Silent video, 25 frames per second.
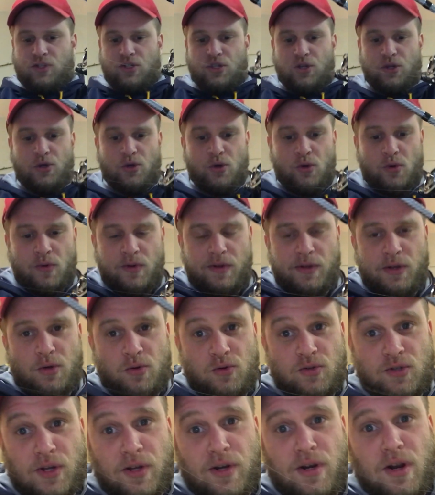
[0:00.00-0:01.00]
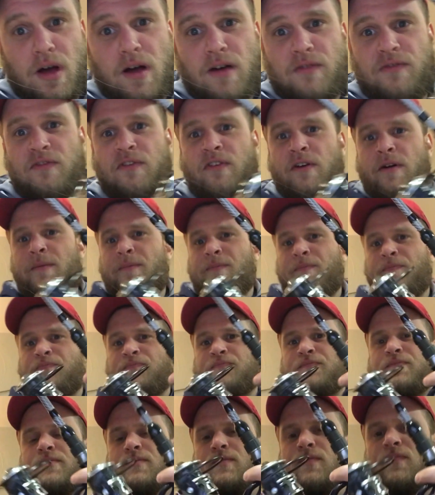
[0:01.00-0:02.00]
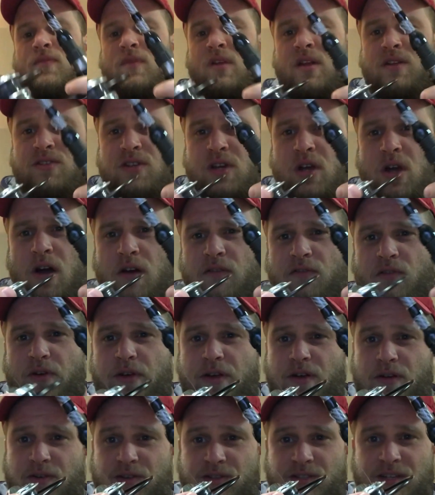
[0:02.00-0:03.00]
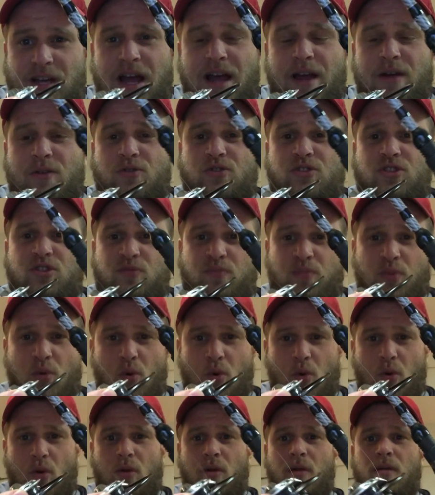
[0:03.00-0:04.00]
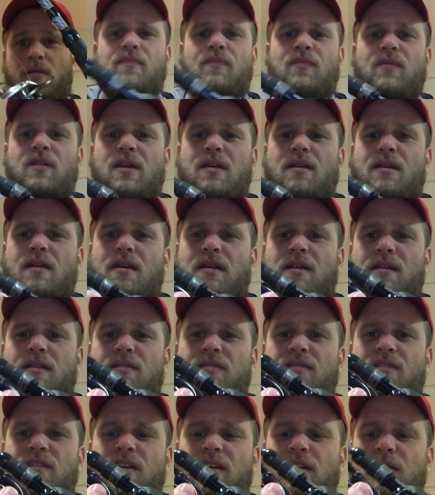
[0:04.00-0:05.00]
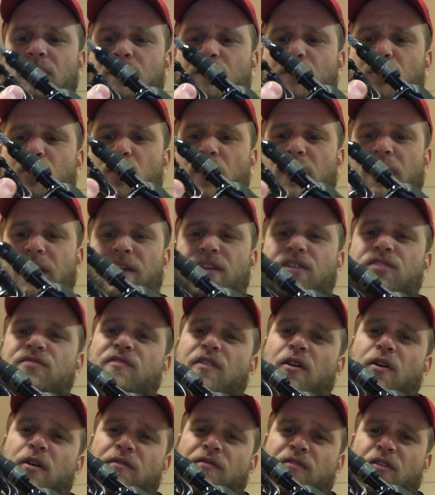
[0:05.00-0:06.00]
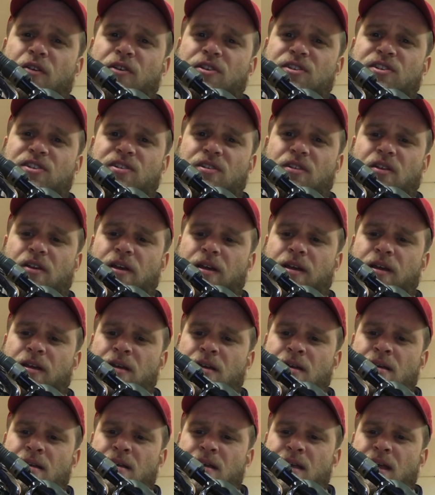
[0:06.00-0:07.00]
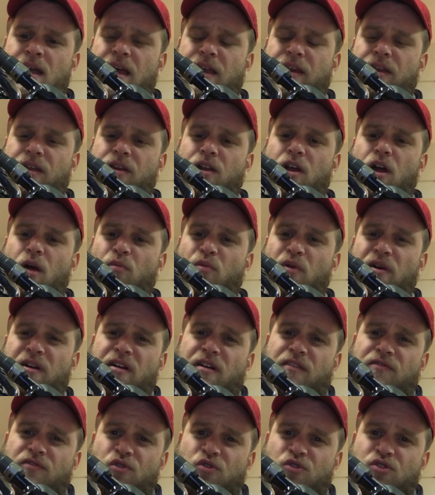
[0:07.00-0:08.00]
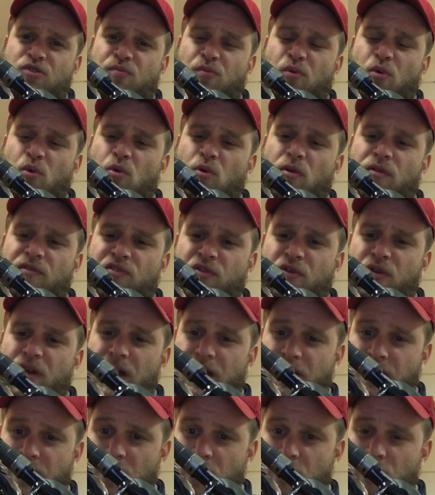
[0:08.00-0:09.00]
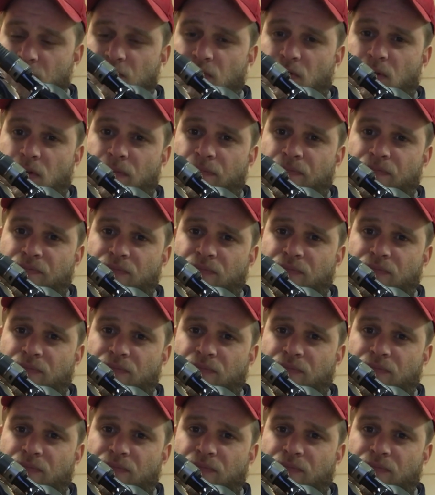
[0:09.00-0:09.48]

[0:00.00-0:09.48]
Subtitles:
to use enough to cover your entire spool. The braid is very, very slick and can come right off your spool if you're not careful.